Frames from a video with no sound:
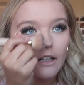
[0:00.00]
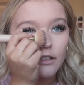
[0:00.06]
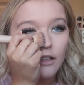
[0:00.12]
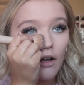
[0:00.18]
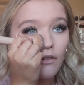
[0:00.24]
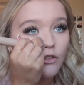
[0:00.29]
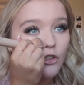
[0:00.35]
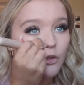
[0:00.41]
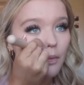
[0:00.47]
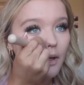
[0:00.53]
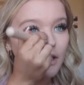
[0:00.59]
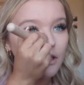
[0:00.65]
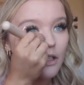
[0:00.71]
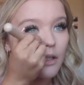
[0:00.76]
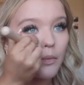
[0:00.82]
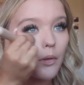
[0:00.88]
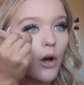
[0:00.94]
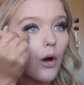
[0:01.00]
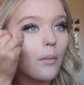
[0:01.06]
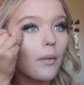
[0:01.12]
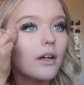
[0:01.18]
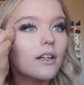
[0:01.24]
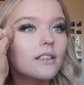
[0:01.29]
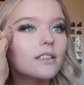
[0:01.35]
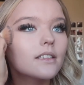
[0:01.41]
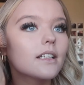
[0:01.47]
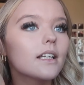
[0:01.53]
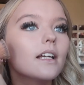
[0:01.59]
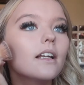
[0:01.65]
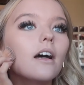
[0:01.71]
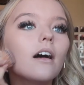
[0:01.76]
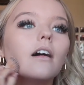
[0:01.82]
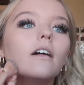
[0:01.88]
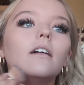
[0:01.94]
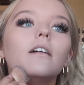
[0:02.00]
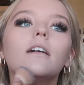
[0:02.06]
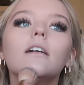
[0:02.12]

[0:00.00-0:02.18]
So I've just basically put on my concealer,